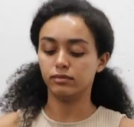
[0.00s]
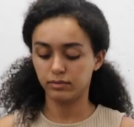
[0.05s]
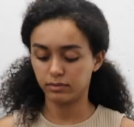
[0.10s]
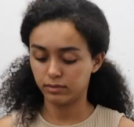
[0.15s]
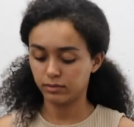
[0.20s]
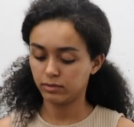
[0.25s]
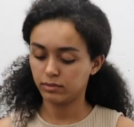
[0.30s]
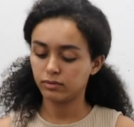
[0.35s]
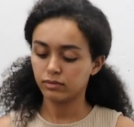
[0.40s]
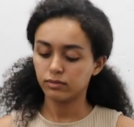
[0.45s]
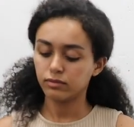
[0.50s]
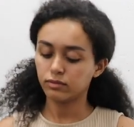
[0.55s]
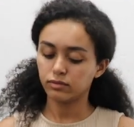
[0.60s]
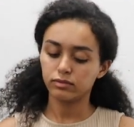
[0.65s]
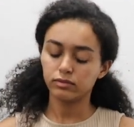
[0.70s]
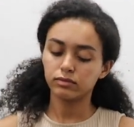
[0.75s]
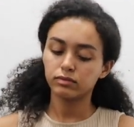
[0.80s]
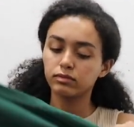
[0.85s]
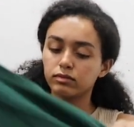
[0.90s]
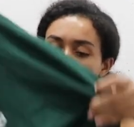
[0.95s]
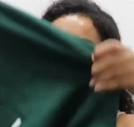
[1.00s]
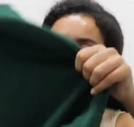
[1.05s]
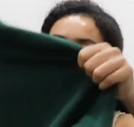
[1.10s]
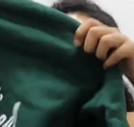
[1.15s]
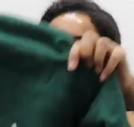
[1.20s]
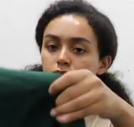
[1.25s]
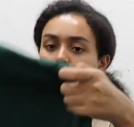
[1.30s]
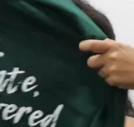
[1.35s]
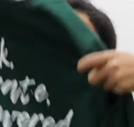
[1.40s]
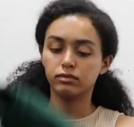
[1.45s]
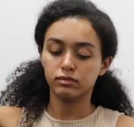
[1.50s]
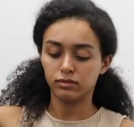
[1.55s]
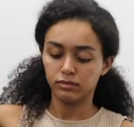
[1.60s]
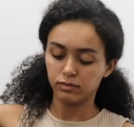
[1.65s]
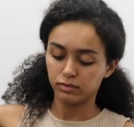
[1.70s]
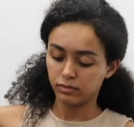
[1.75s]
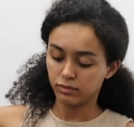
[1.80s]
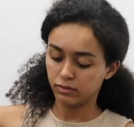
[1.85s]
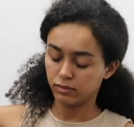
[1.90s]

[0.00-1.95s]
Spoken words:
Nothing is said.